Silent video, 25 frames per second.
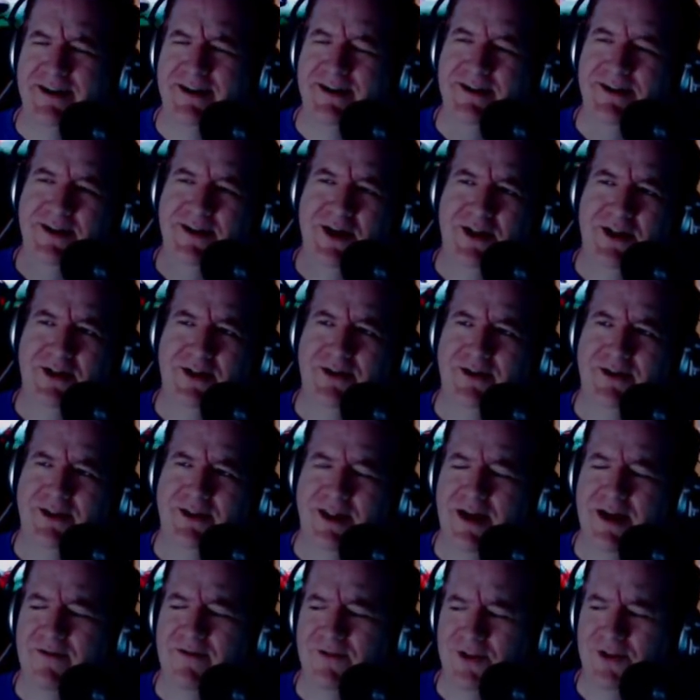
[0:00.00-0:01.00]

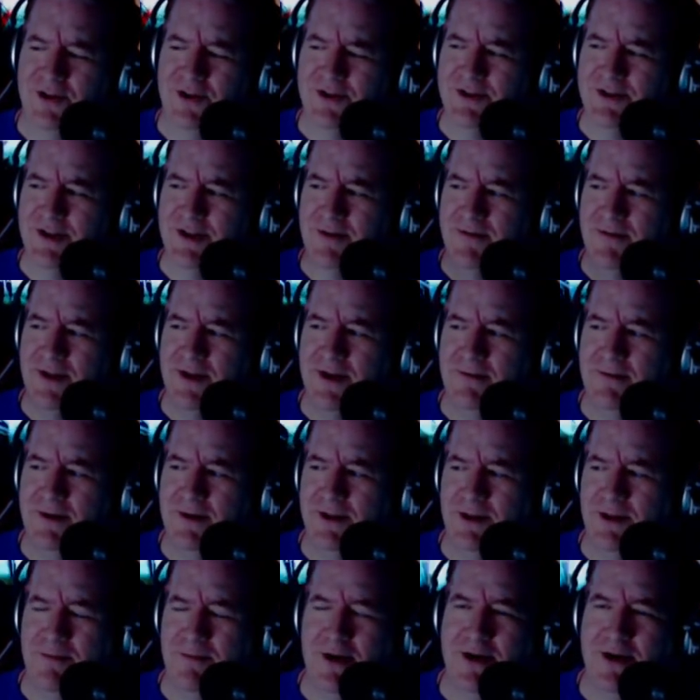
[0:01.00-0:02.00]
level or something about
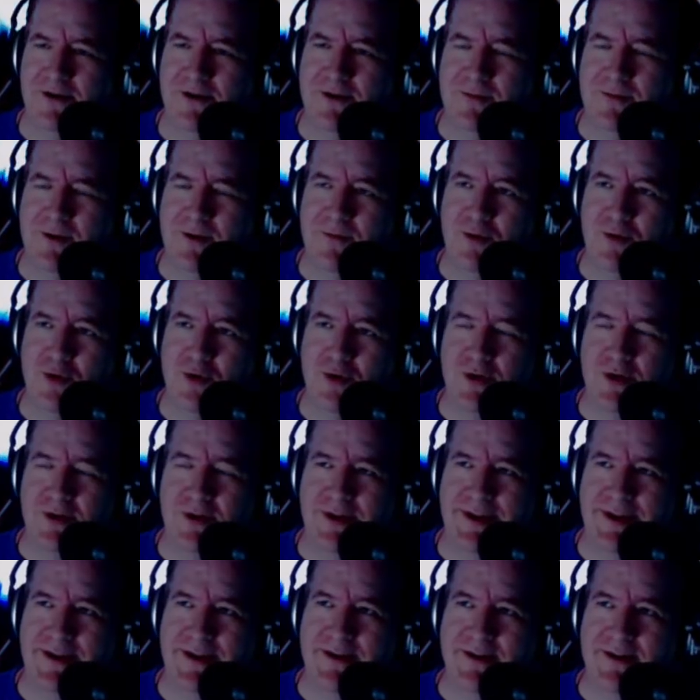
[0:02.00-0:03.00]
the Paranormal Portal
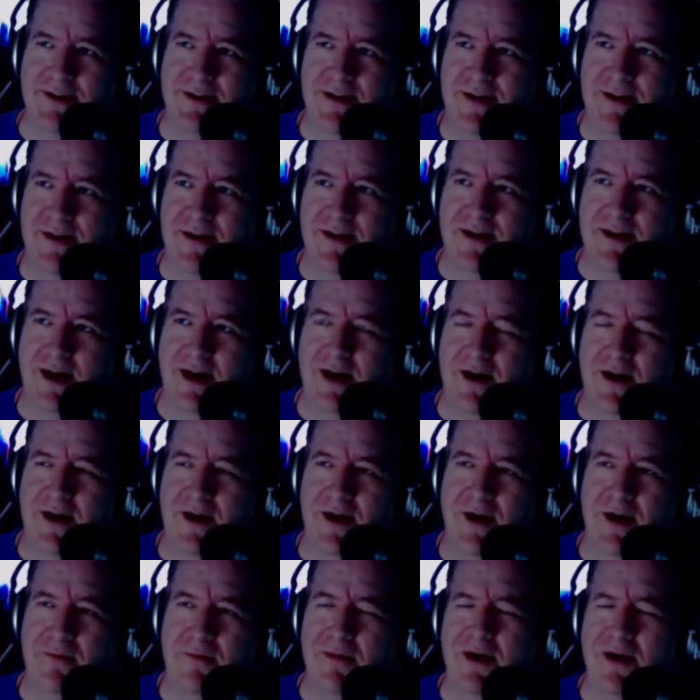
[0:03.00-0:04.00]
in
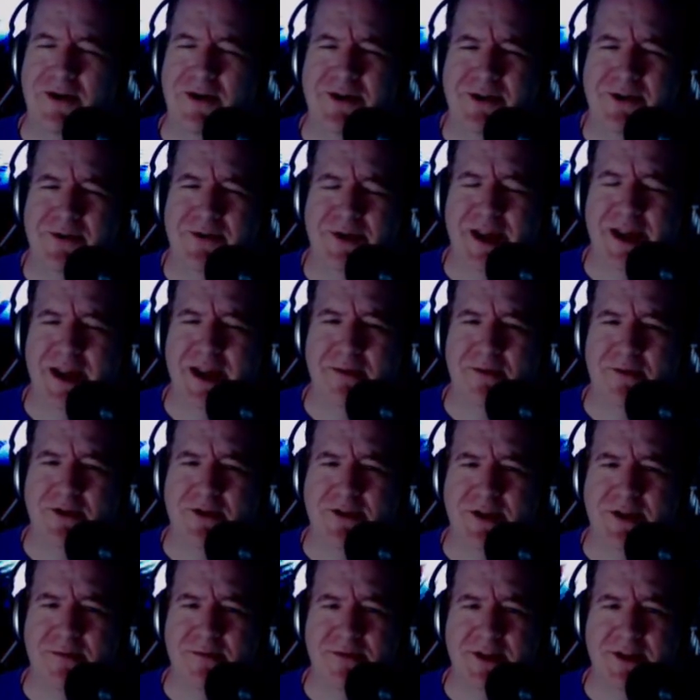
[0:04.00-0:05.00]
a Mario game or
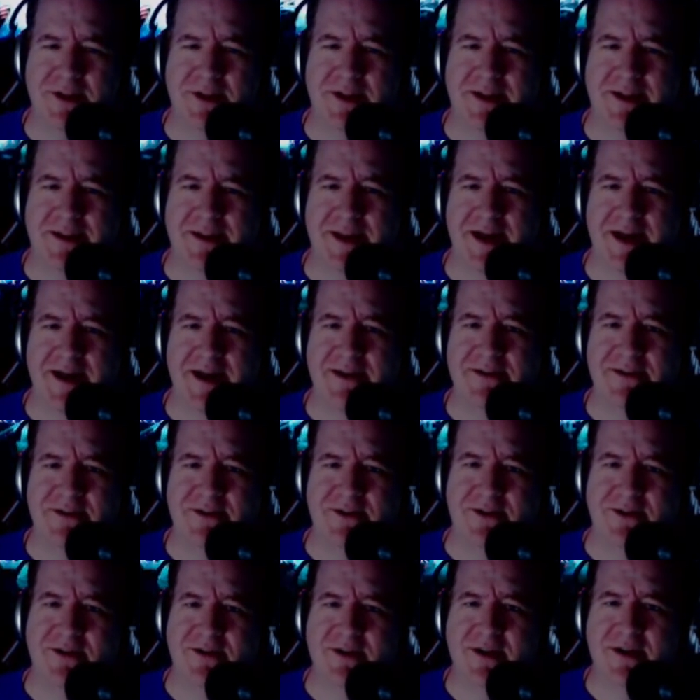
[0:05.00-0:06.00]
something like that,
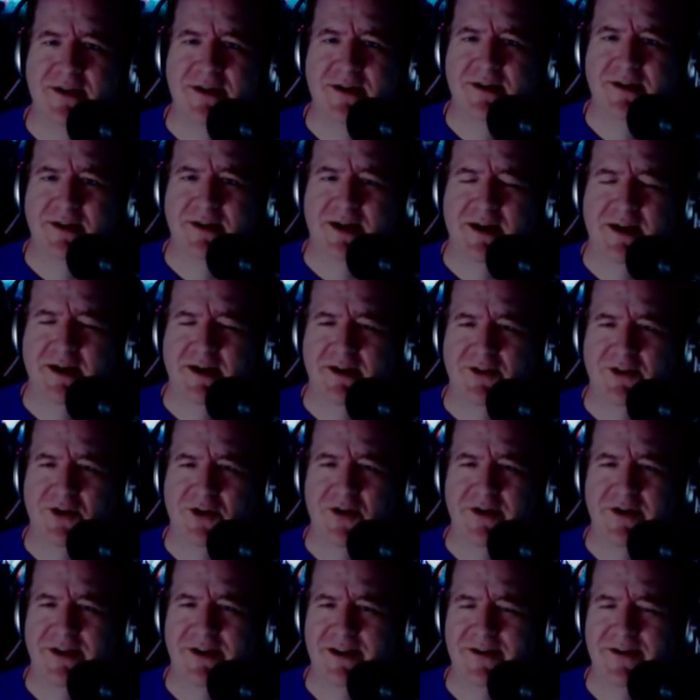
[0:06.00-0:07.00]
or
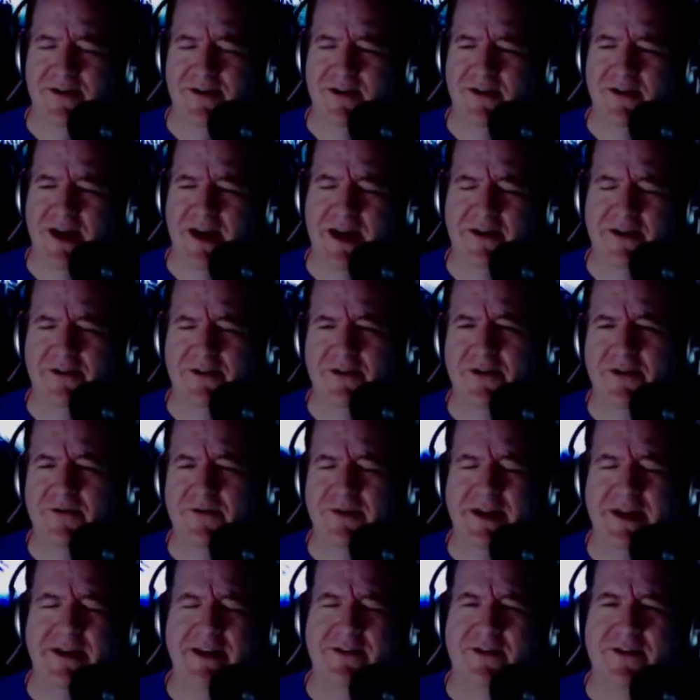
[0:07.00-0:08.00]
Donkey Kong. I don't know,
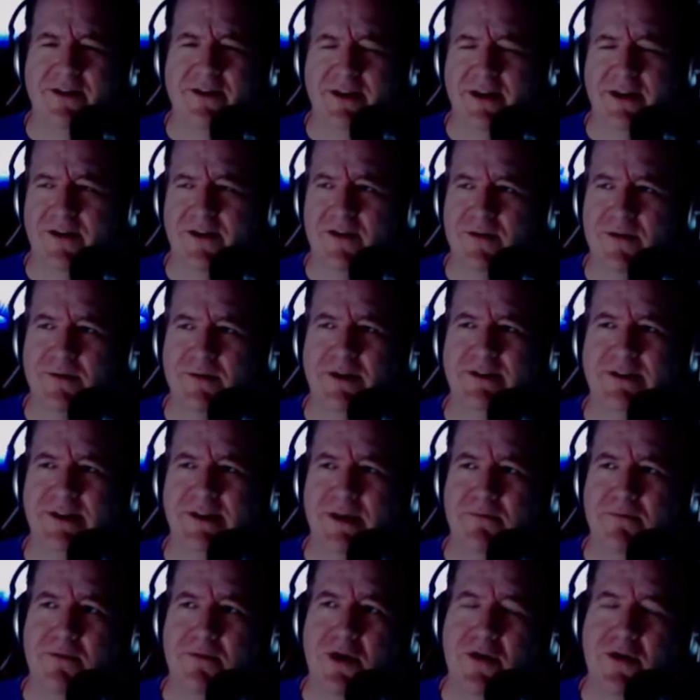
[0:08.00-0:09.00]
not Donkey Kong, but it's
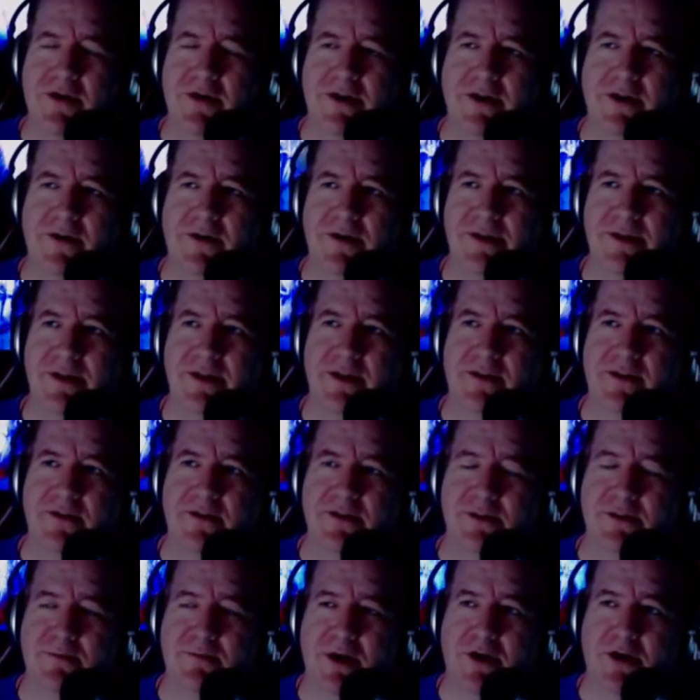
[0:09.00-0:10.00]
like Mario. I think
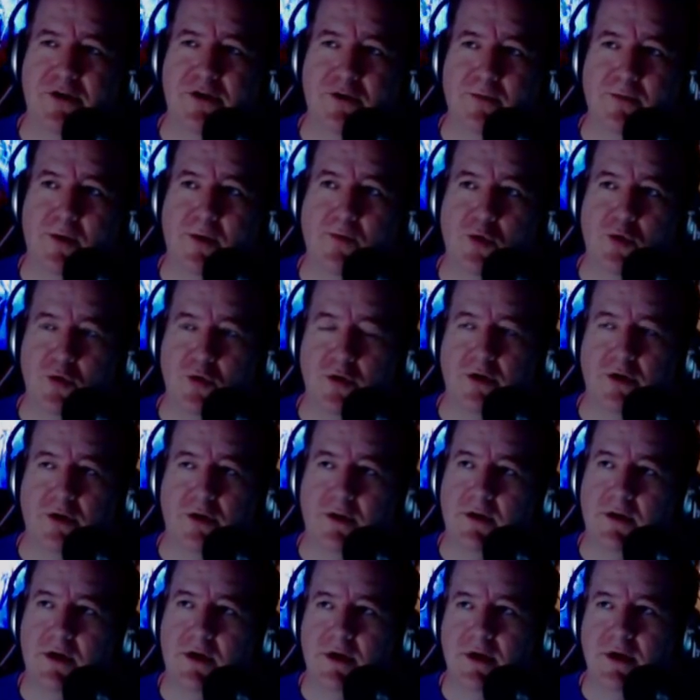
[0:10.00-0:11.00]
there's a Paranormal
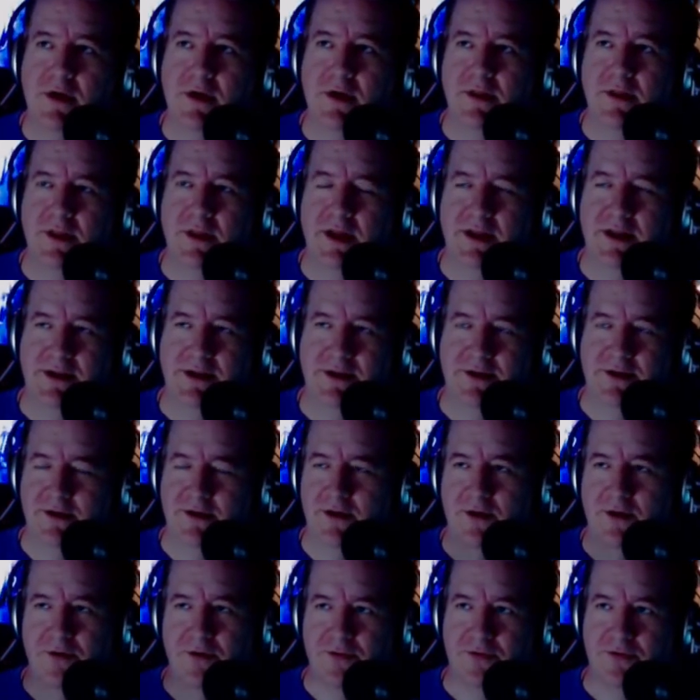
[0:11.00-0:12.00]
Portal that you can
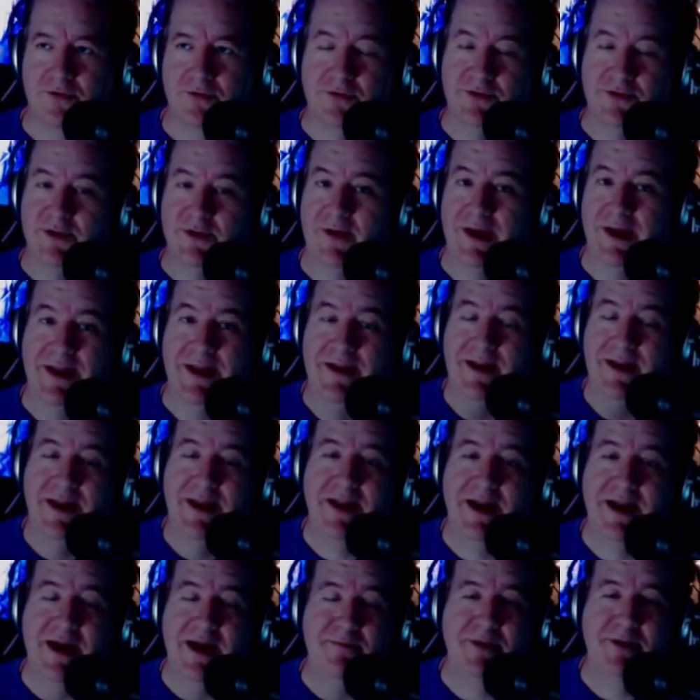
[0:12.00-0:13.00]
go through. So,
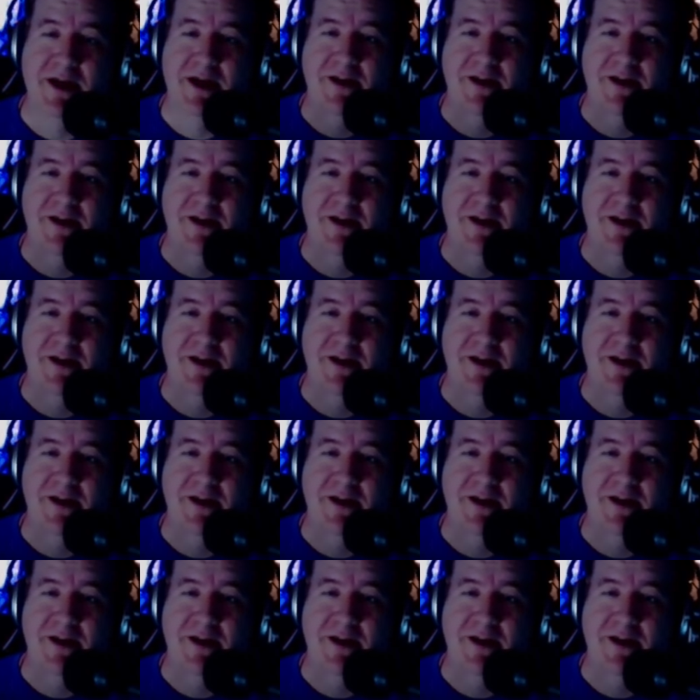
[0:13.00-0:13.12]
and I'm not a